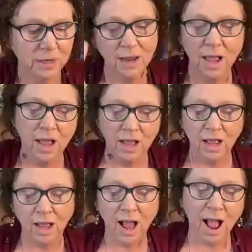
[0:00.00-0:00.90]
in.
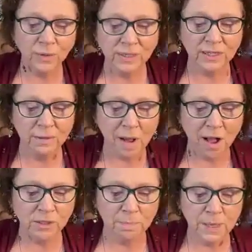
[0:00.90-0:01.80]
Outside the
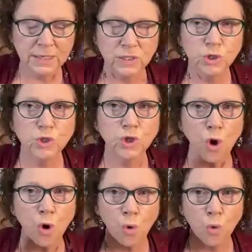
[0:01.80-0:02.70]
box, but
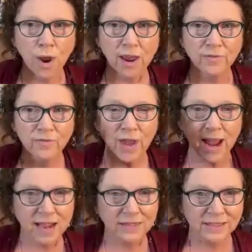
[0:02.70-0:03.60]
so
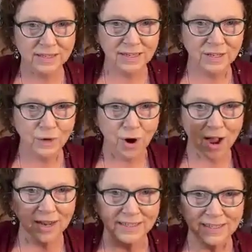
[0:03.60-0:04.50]
advanced in your
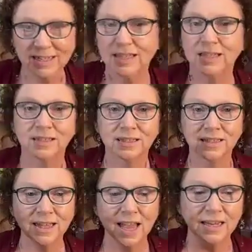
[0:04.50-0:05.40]
ideas
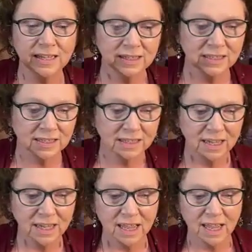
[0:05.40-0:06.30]
that it's
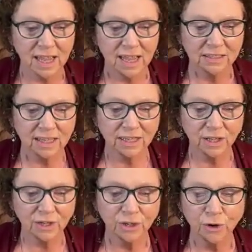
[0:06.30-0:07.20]
like
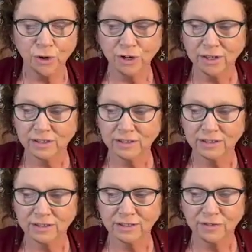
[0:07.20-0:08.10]
you're
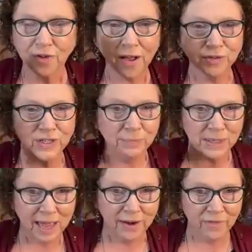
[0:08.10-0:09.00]
5 steps
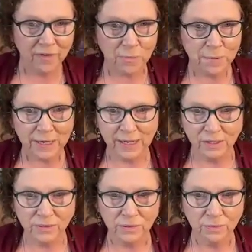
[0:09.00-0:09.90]
ahead of everybody
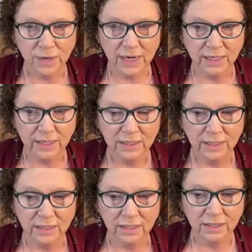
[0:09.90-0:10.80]
else, right?
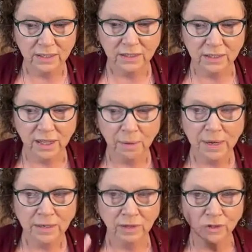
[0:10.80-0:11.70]
I
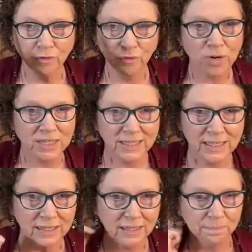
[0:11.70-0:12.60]
mean, you've already
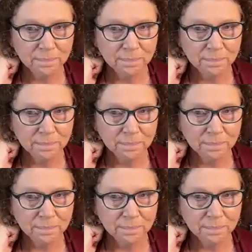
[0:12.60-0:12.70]
seen it.